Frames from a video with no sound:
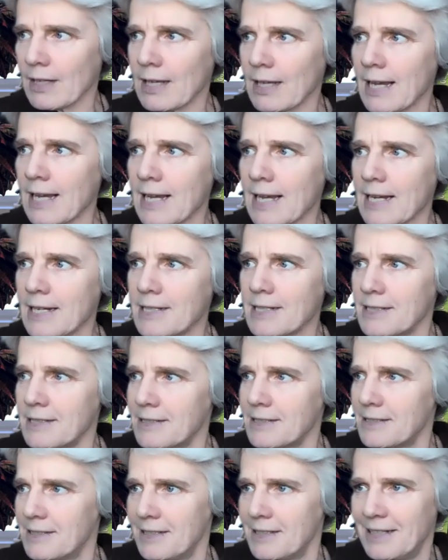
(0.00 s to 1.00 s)
And
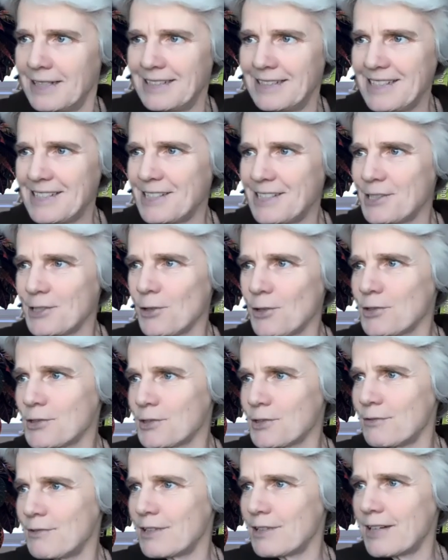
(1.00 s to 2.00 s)
this is
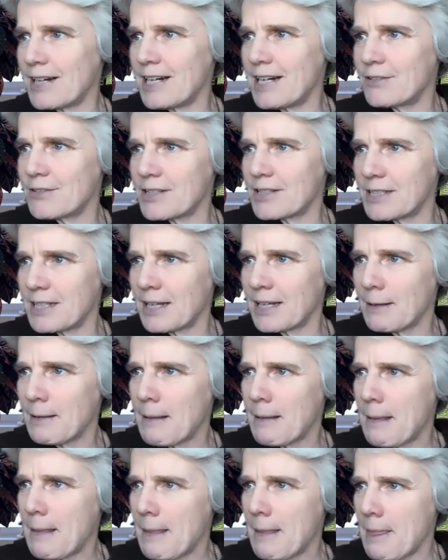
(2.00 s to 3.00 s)
also very interesting.
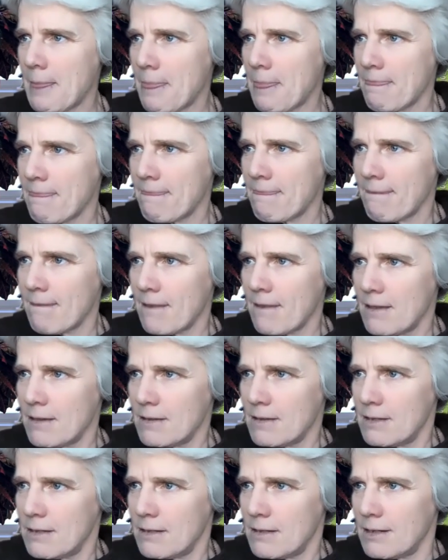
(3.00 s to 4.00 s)

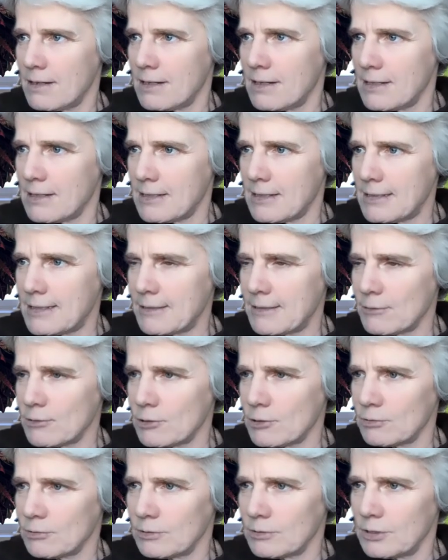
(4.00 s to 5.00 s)
Uh, I
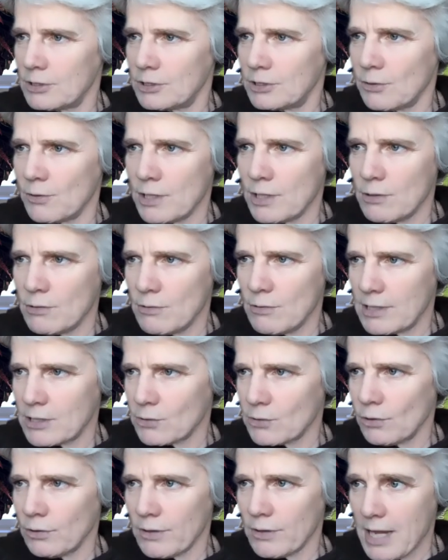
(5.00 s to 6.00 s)
will show you, it's
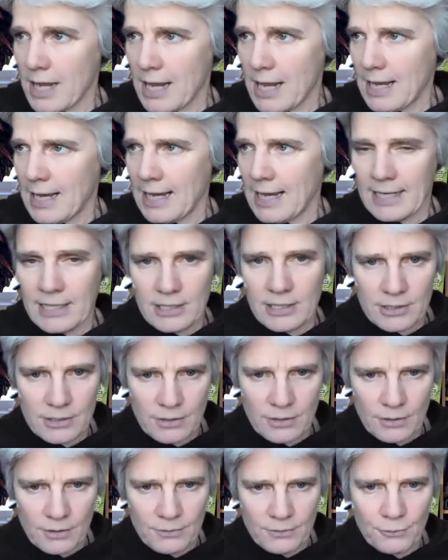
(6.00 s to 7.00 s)
called the Asch
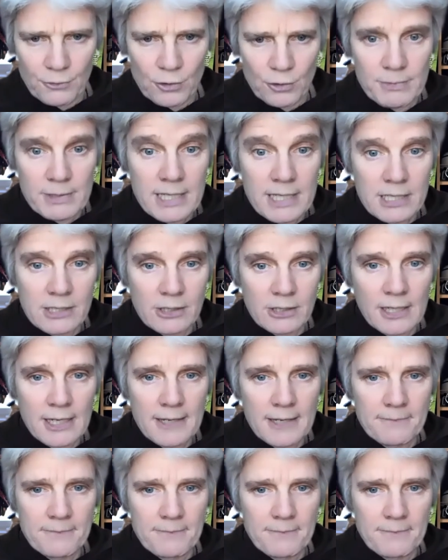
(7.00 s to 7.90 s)
conformity study.